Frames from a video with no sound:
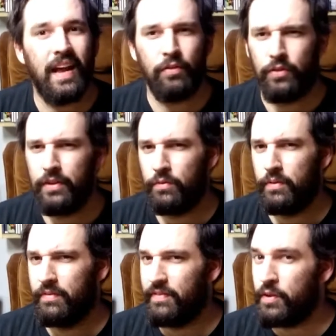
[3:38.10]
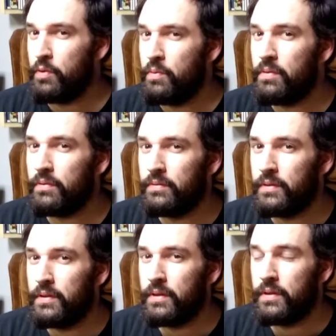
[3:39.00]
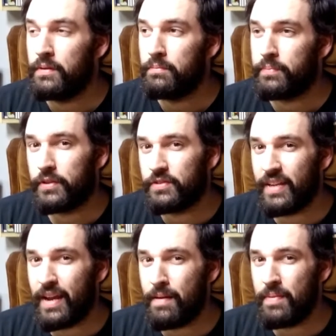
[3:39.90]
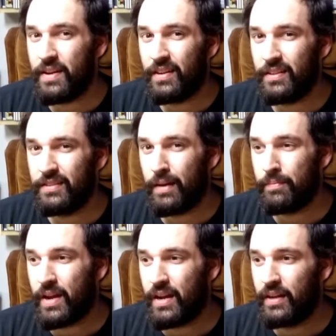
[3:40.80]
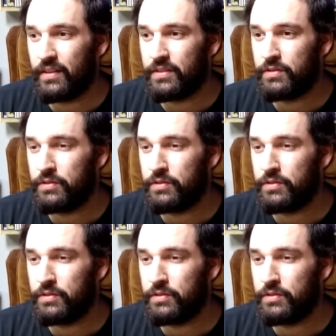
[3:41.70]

not really a review per se, because I'm not